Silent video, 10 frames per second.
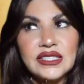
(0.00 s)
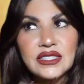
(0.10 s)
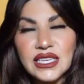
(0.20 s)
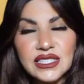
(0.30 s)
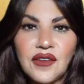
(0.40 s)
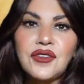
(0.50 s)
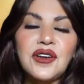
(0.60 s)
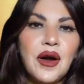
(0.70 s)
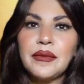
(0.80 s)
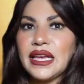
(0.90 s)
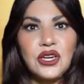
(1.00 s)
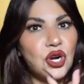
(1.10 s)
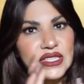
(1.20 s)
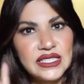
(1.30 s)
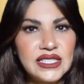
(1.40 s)
they suffered from like a
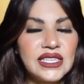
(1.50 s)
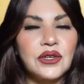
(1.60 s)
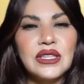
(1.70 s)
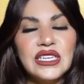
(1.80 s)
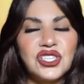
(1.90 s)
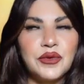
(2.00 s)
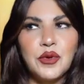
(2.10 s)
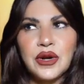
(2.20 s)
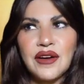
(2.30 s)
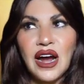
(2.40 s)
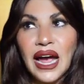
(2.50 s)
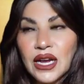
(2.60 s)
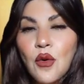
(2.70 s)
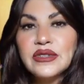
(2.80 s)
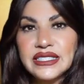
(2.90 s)
narcissistic relationship or whatever, I
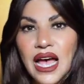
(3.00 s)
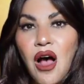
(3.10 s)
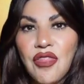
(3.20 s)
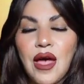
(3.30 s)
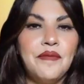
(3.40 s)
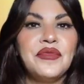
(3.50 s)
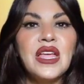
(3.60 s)
always tell them